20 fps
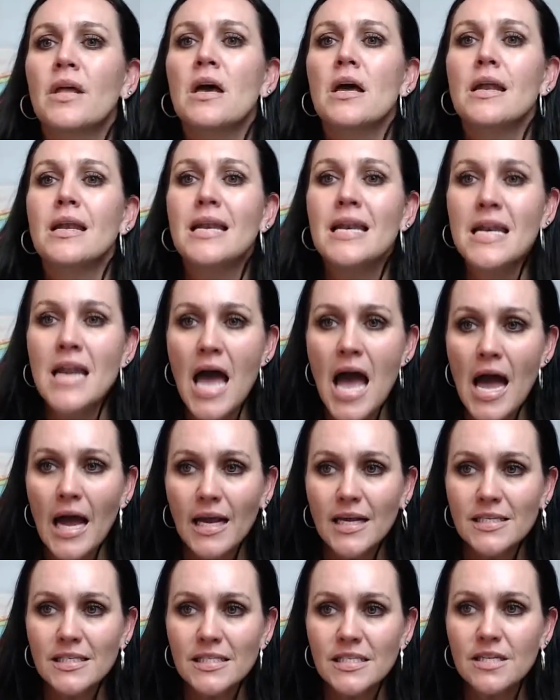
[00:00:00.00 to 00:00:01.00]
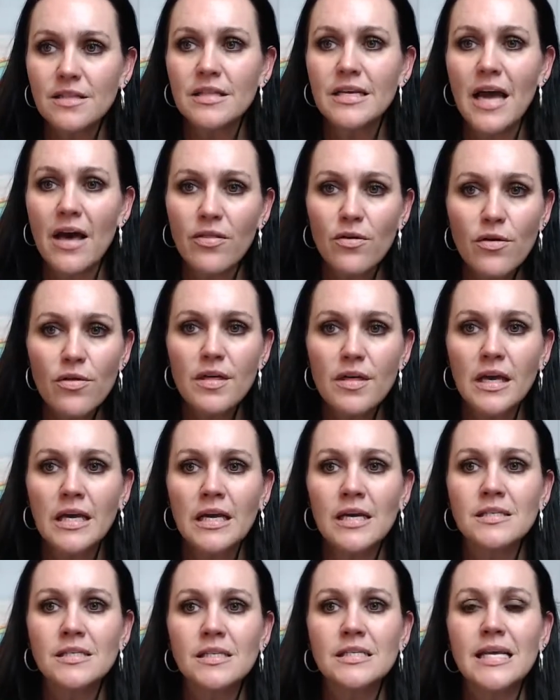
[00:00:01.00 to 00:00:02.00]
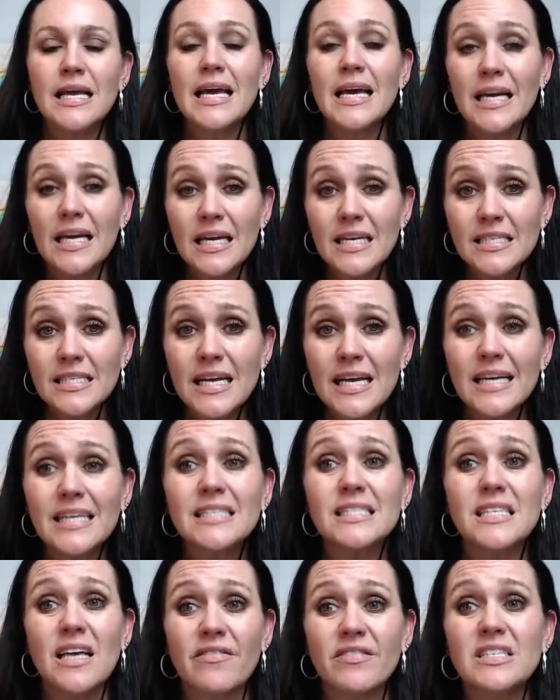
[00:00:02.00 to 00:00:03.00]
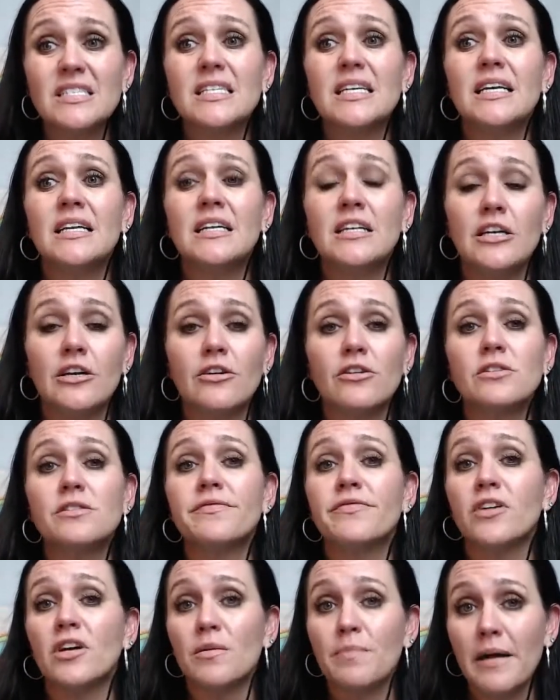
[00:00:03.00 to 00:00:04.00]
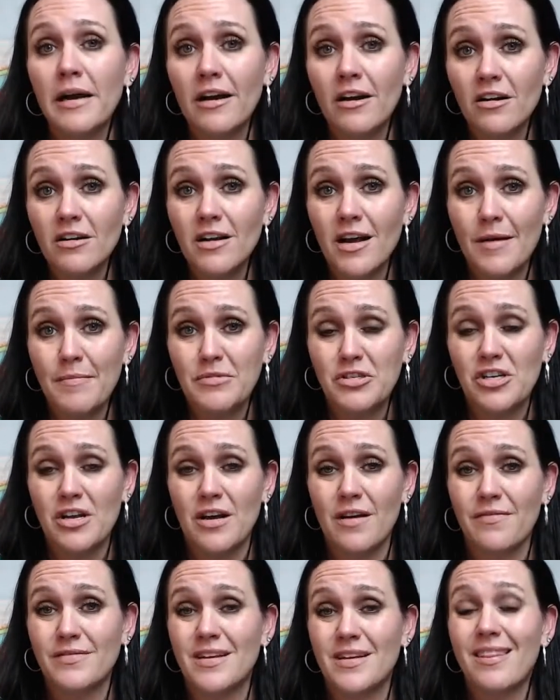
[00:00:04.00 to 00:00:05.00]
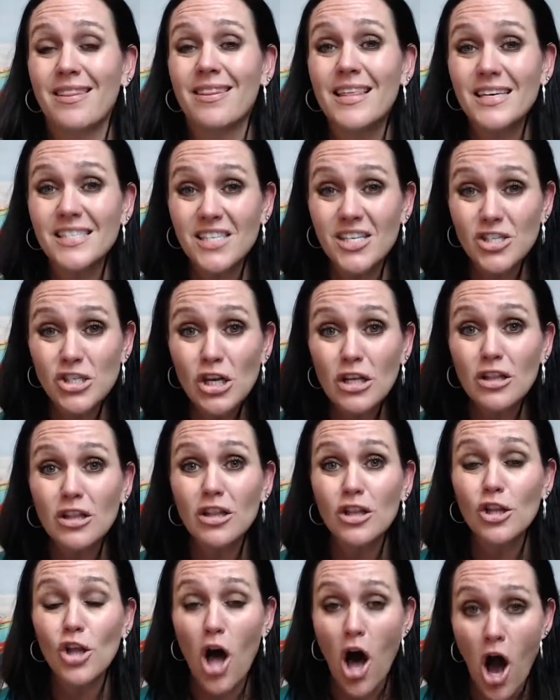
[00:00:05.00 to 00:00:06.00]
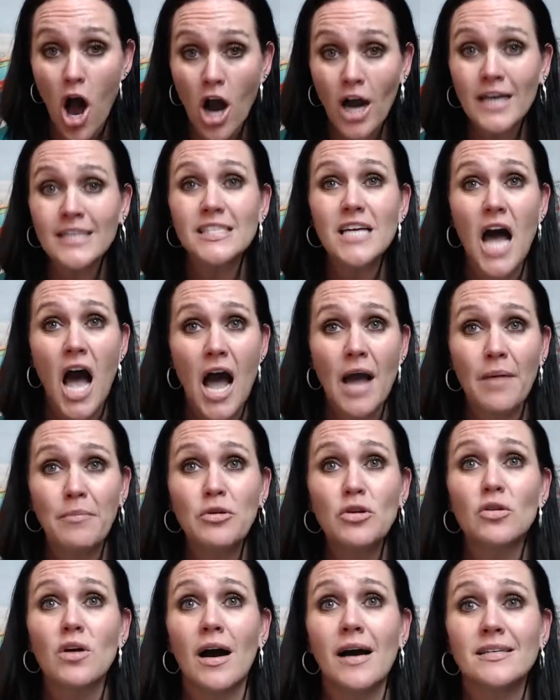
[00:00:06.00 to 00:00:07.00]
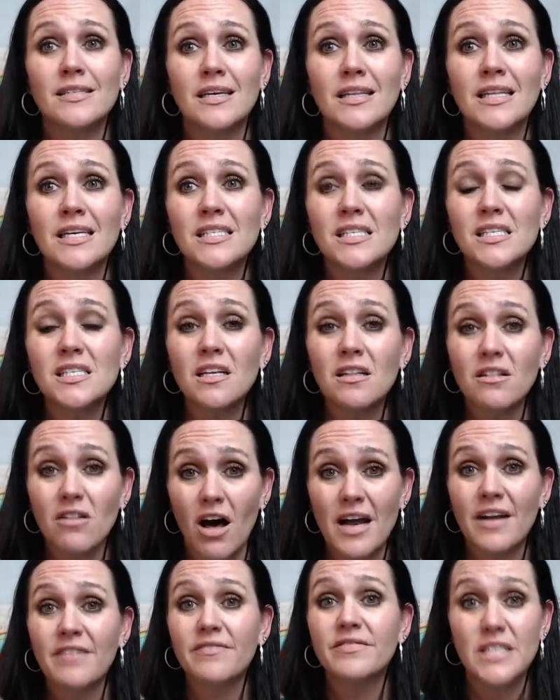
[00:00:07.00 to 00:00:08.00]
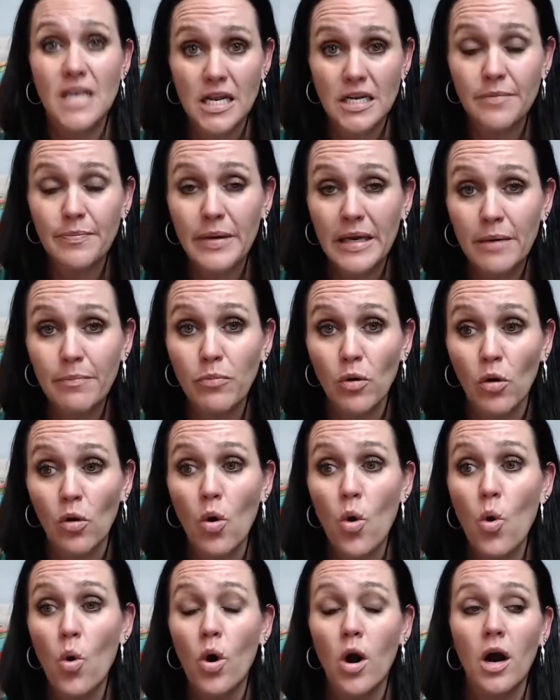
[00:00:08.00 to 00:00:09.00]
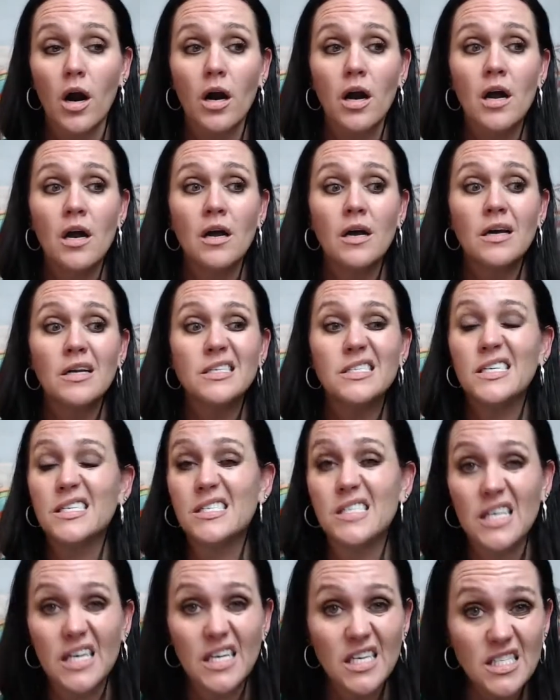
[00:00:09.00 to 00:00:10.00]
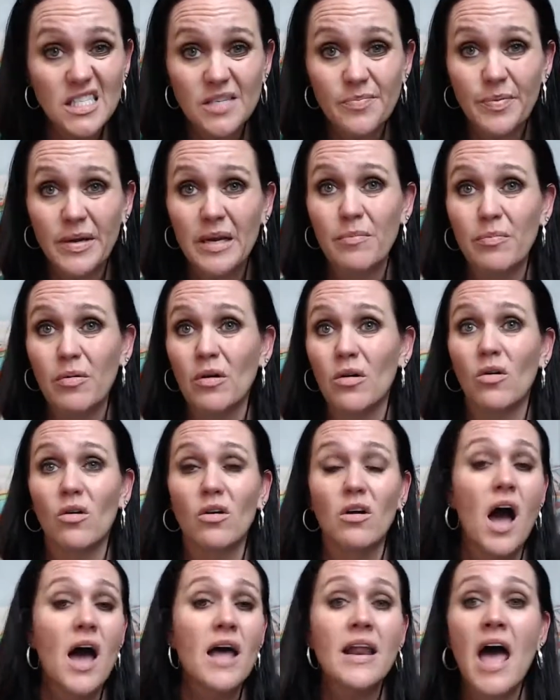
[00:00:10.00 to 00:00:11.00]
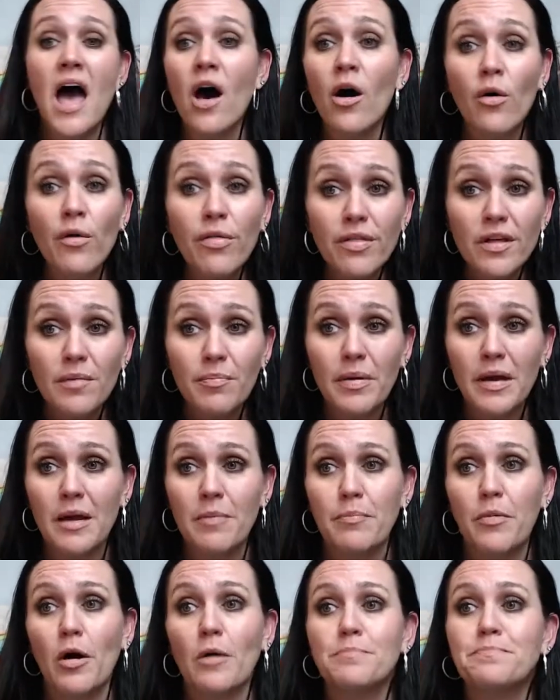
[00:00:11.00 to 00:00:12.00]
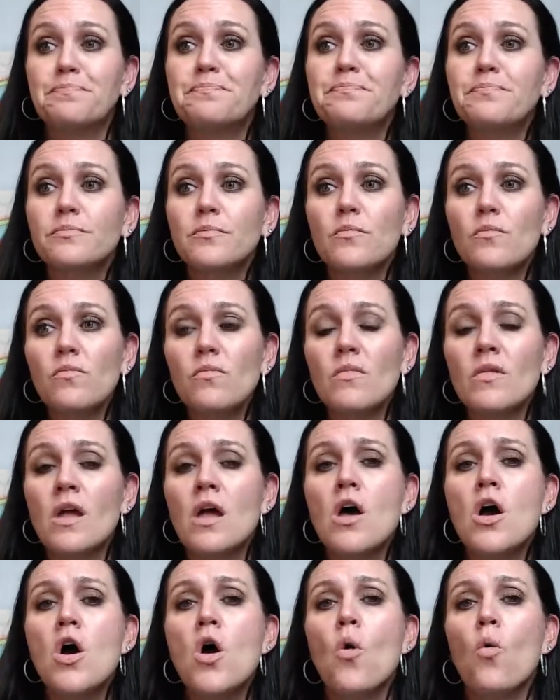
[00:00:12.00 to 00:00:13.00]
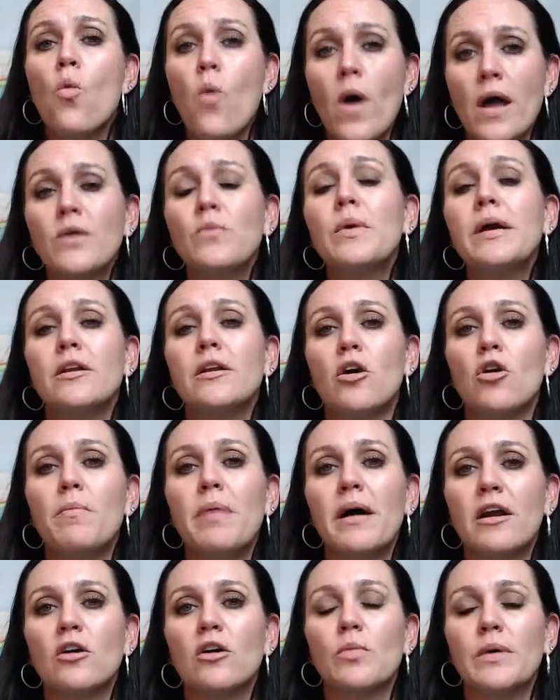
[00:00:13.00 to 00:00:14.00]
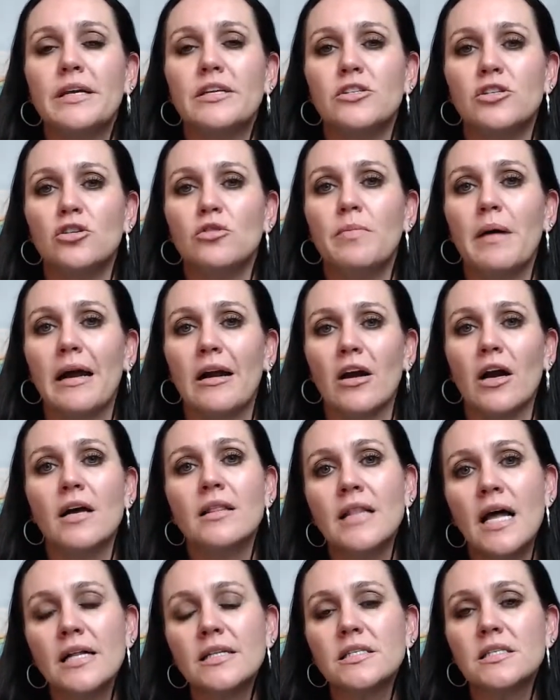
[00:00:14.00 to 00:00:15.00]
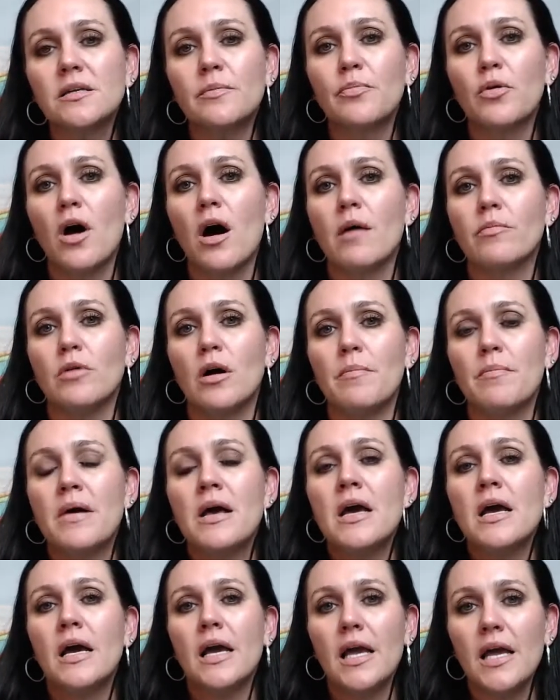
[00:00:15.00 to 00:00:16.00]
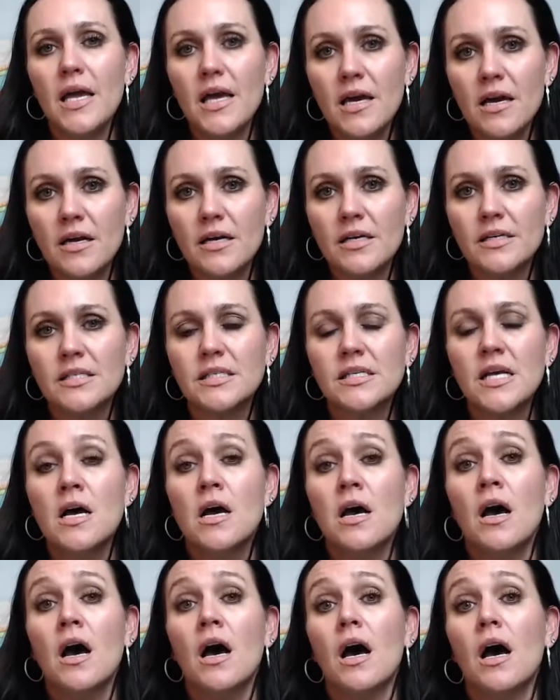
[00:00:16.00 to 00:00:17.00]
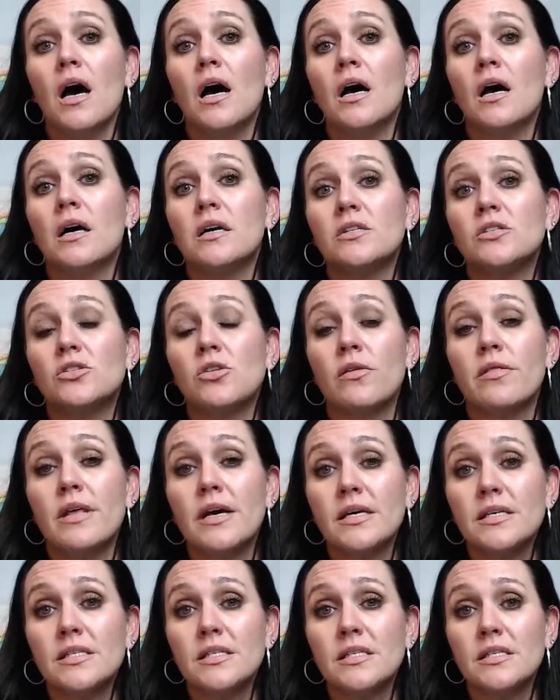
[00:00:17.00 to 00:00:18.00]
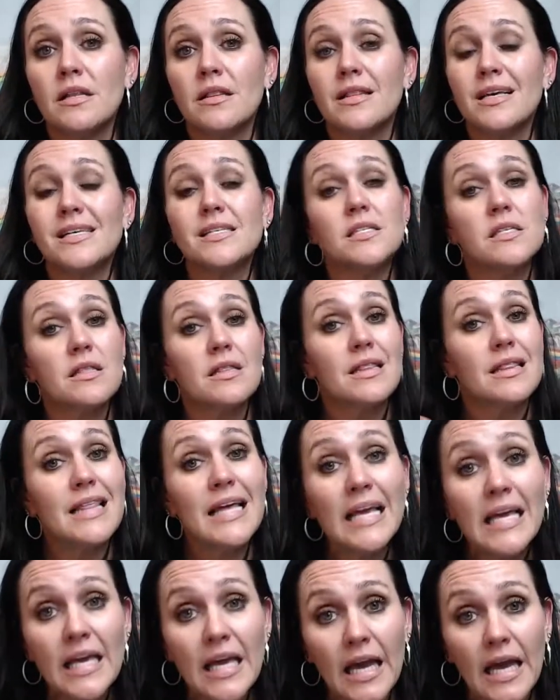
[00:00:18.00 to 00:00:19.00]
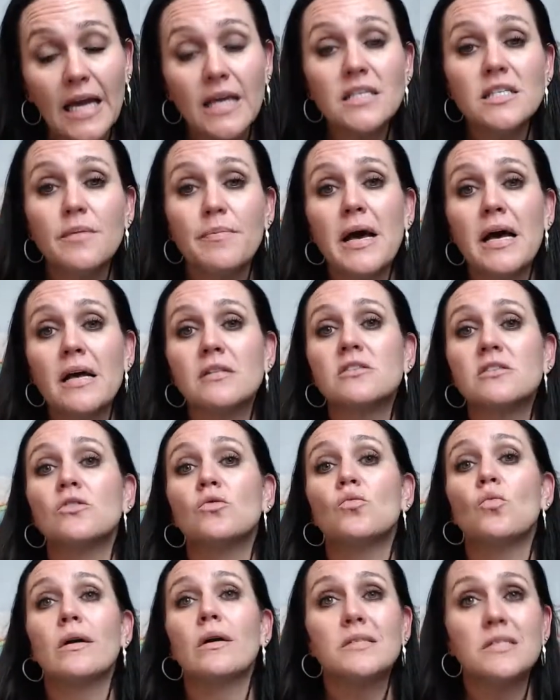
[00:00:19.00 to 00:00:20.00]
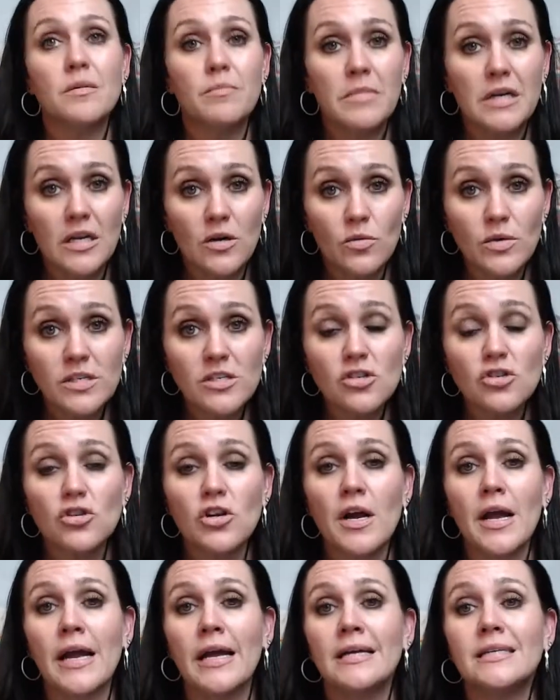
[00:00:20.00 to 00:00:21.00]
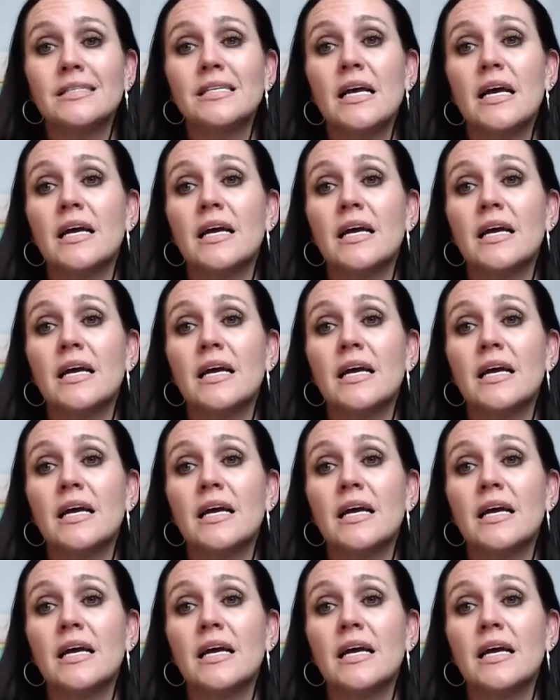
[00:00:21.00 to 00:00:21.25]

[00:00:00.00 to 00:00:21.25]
Next, the other thing is it can take 17 years for a paradigm shift. This is a long time, you guys, and this is a lot of dead people or diseased people or unhealthy people. When we know better, we do better. And that's the problem is, so this thinking depends on where somebody was trained.